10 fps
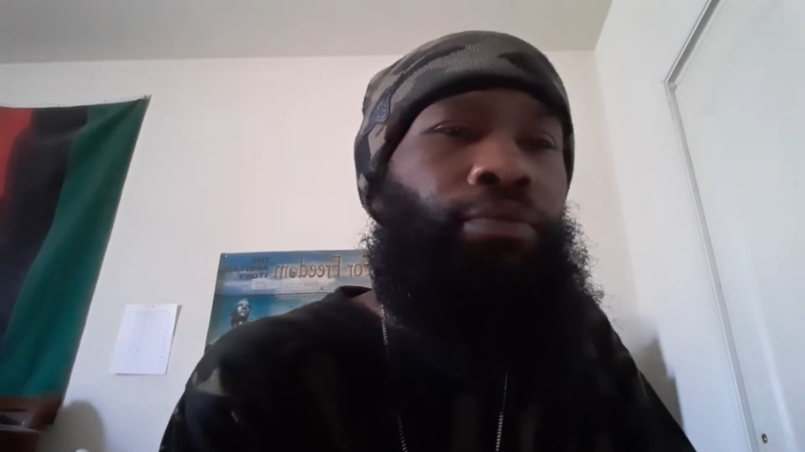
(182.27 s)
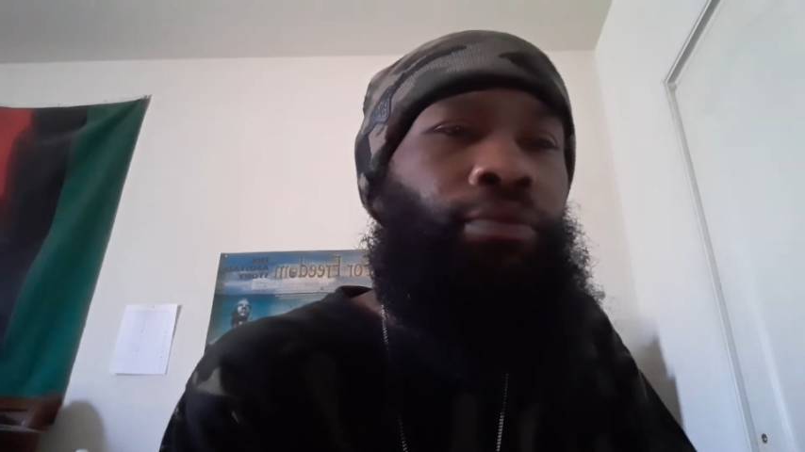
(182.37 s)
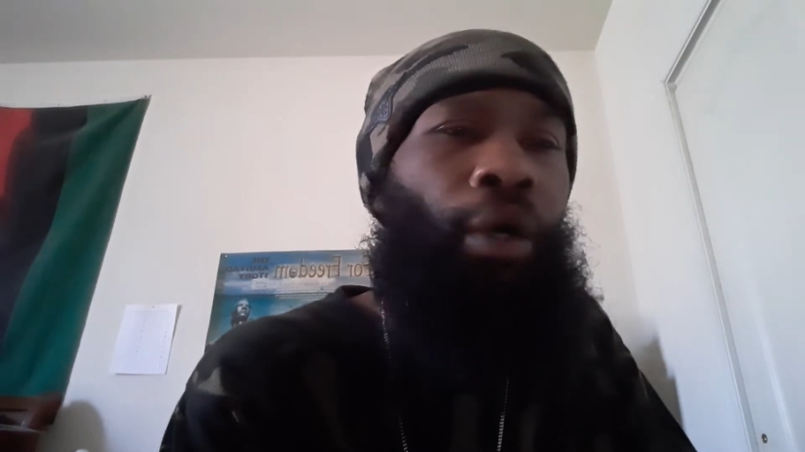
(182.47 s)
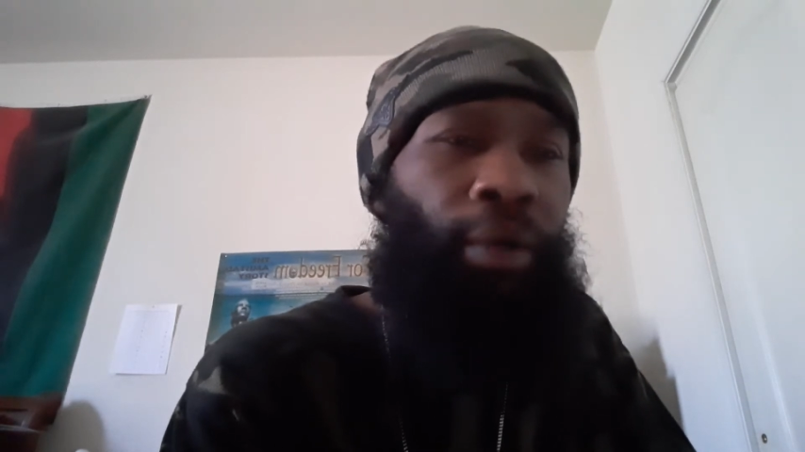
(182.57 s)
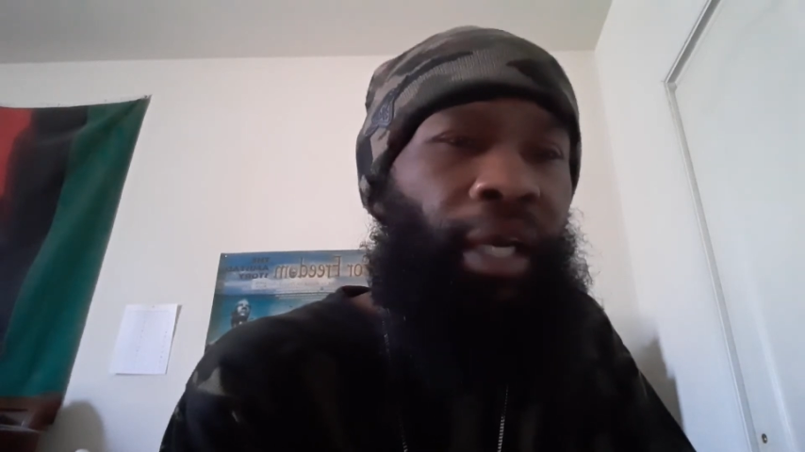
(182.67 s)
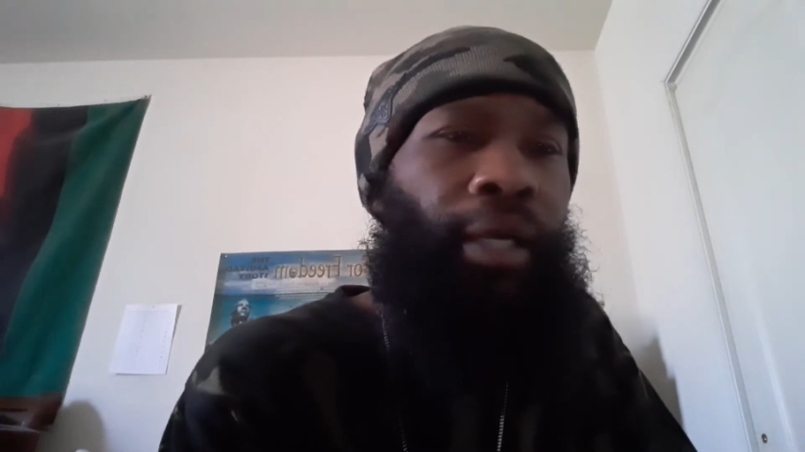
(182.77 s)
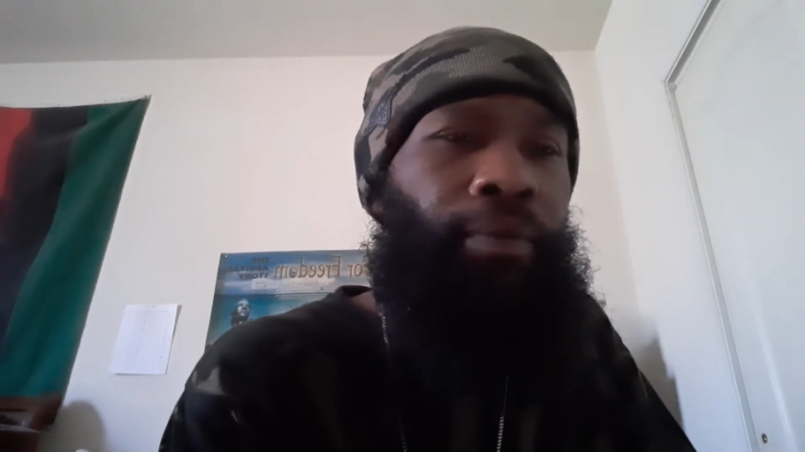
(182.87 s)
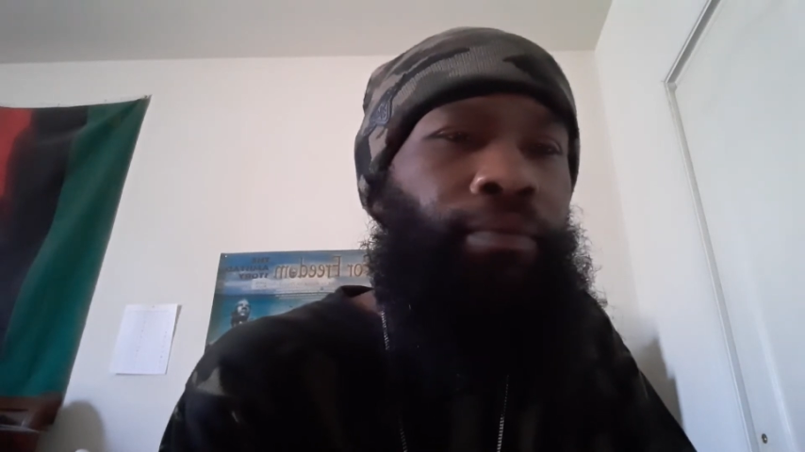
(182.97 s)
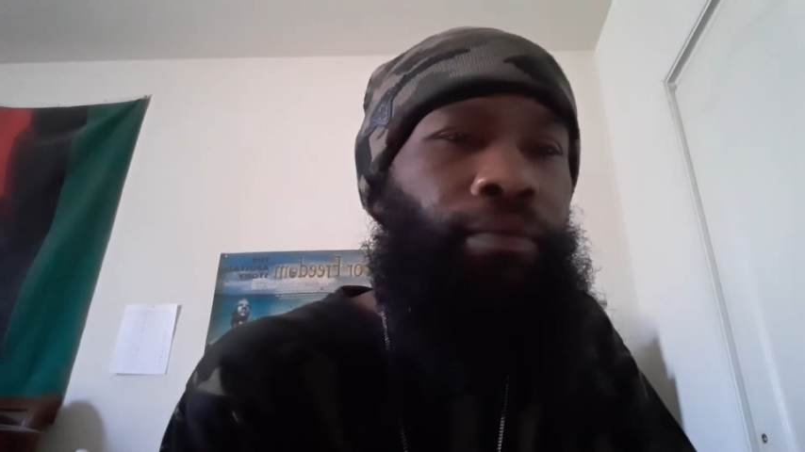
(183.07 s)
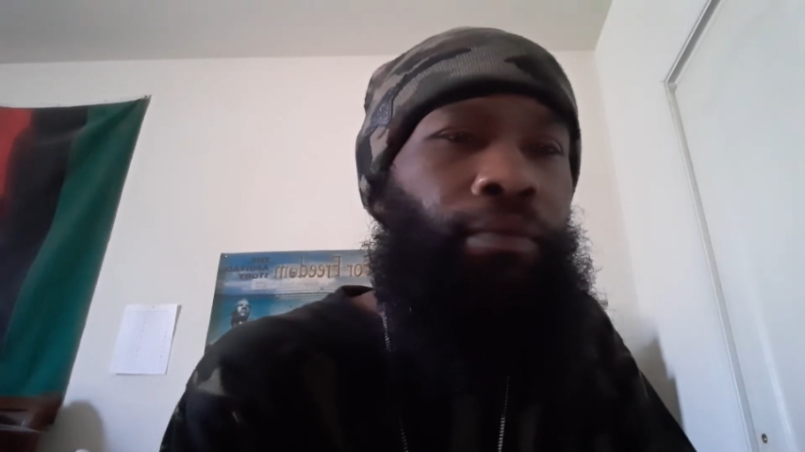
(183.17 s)
Okay?
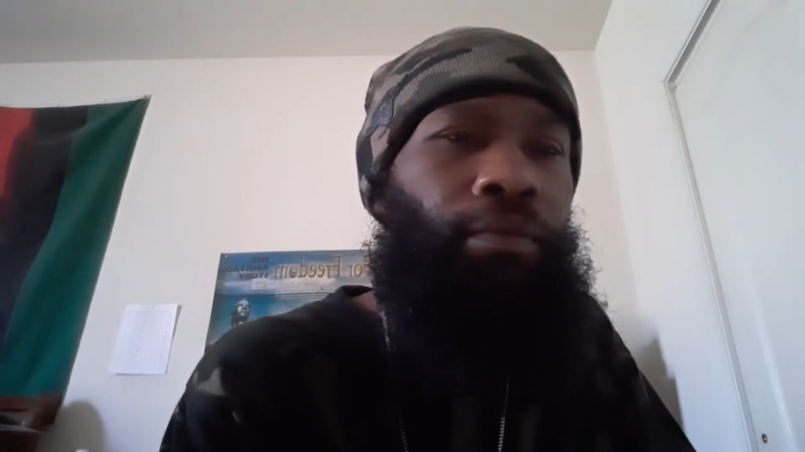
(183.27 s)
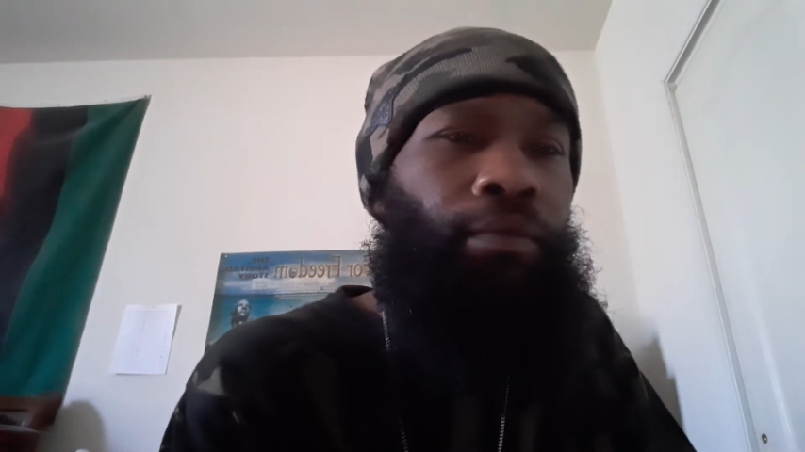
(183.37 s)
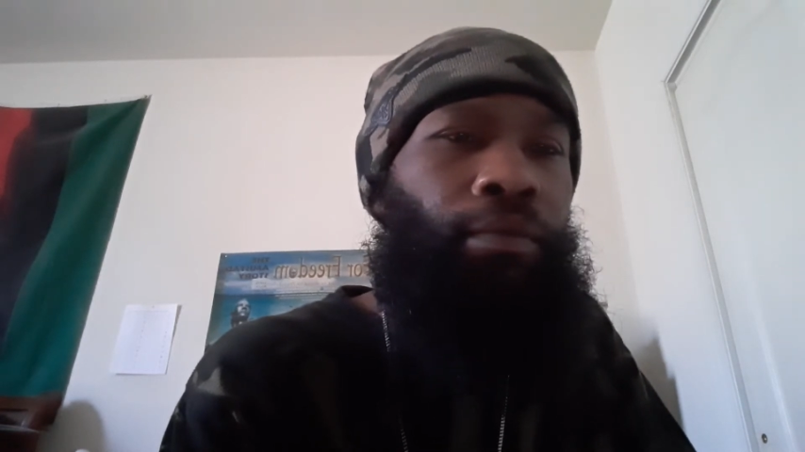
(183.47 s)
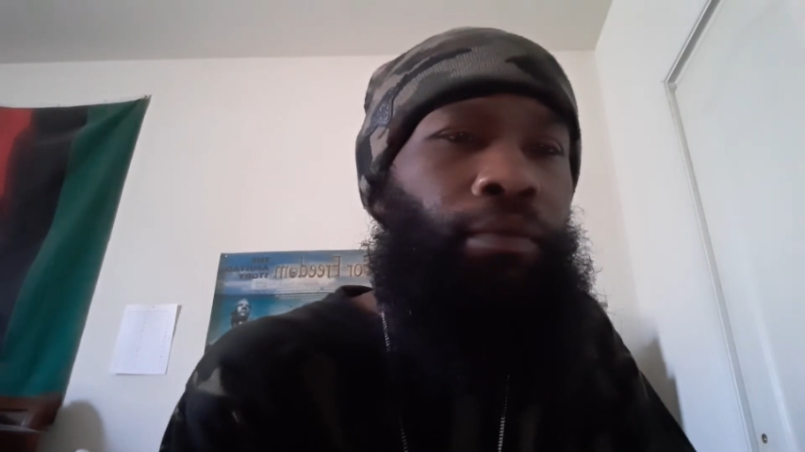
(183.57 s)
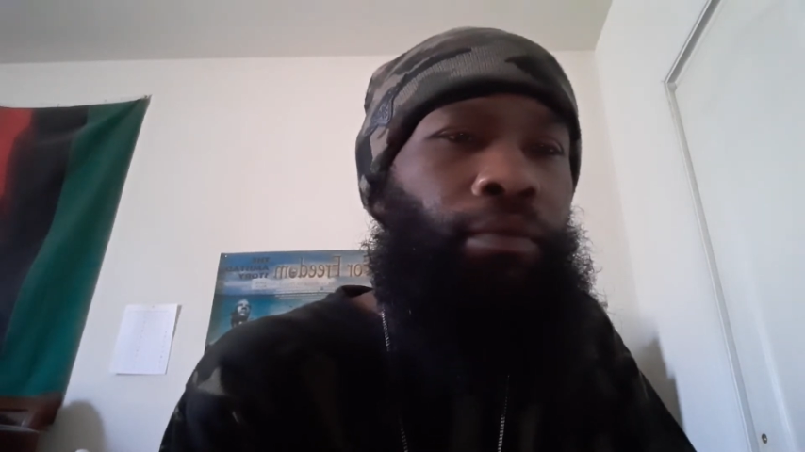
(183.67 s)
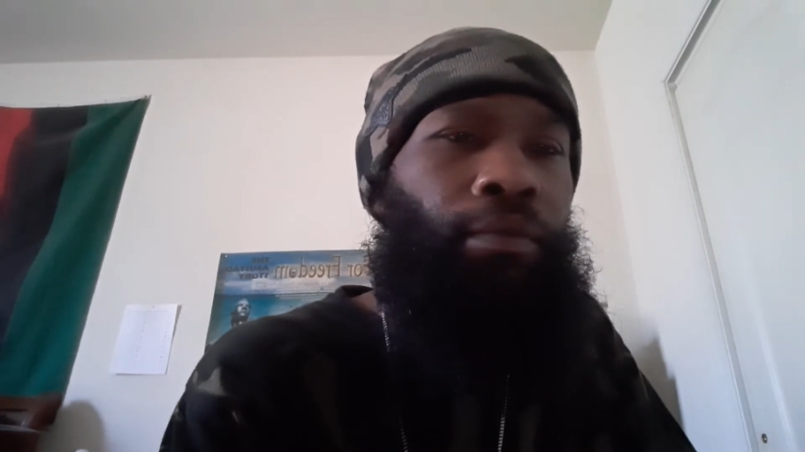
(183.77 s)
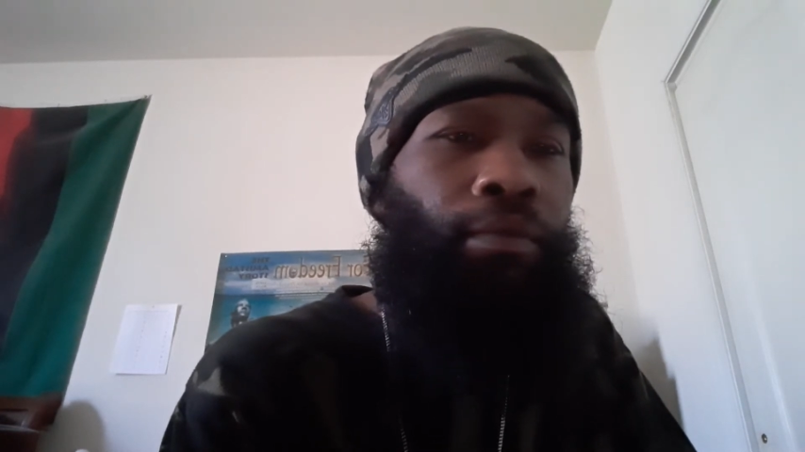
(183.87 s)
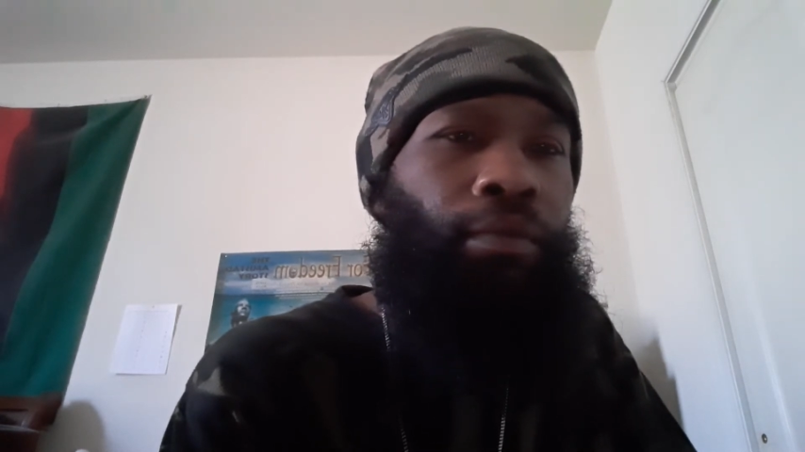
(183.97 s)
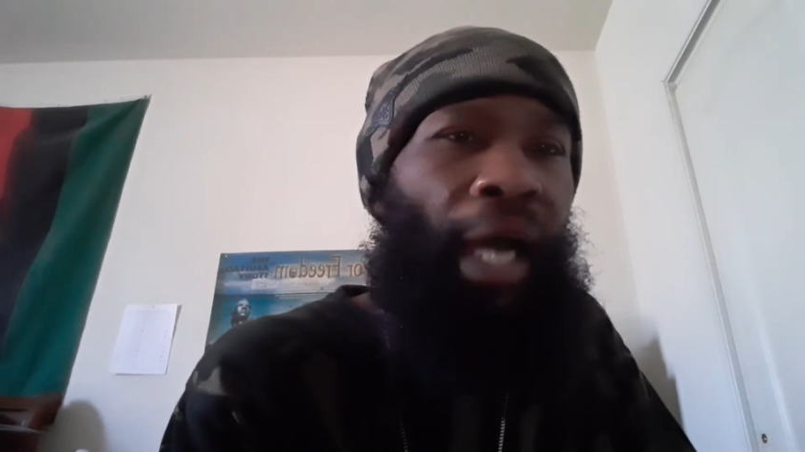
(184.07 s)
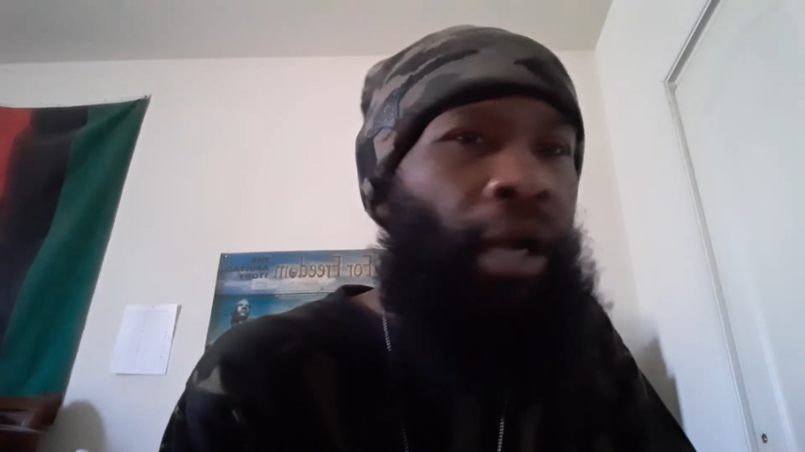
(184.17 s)

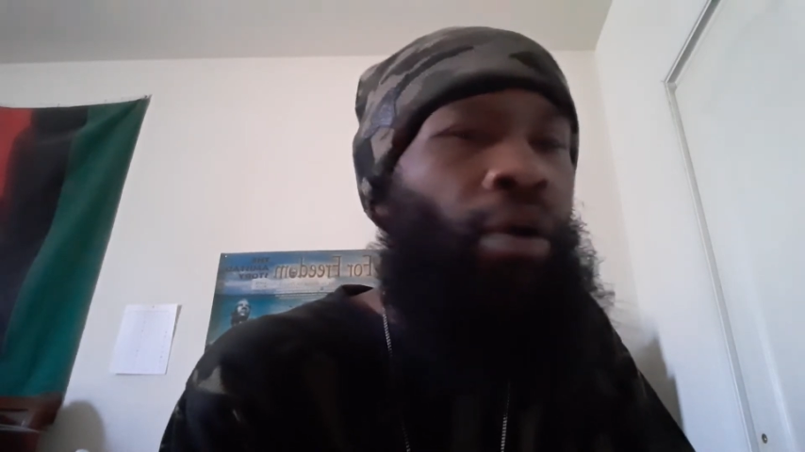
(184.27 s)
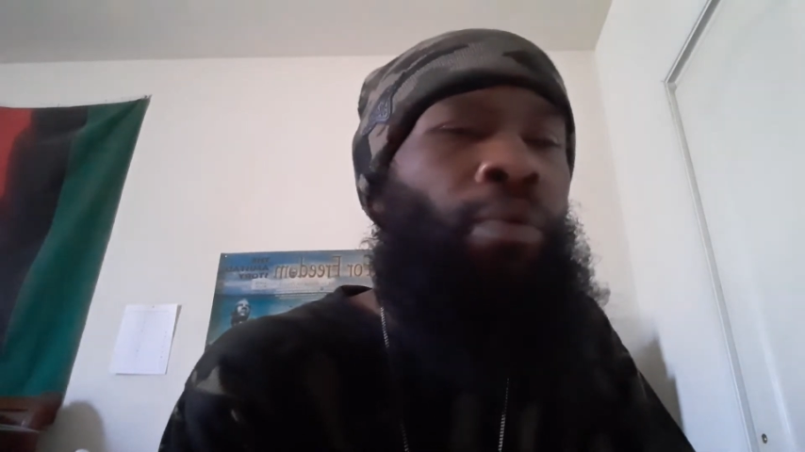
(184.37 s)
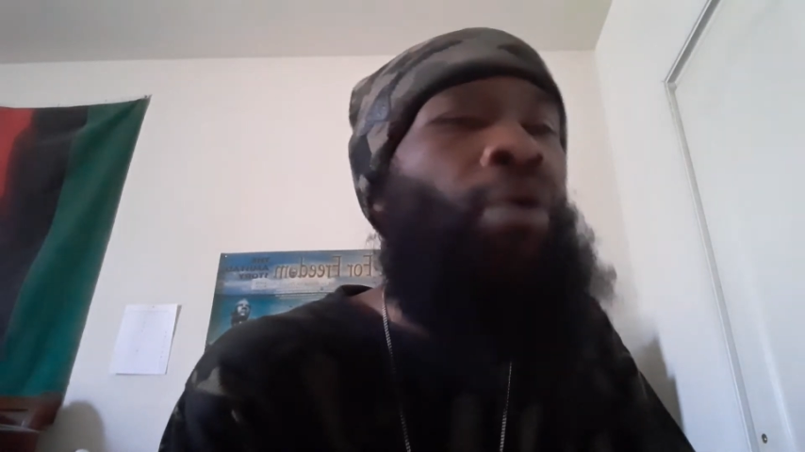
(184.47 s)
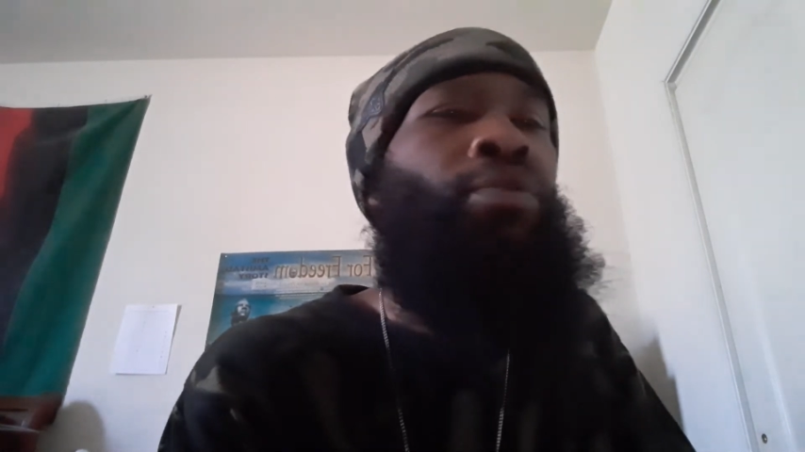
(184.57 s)
I don't want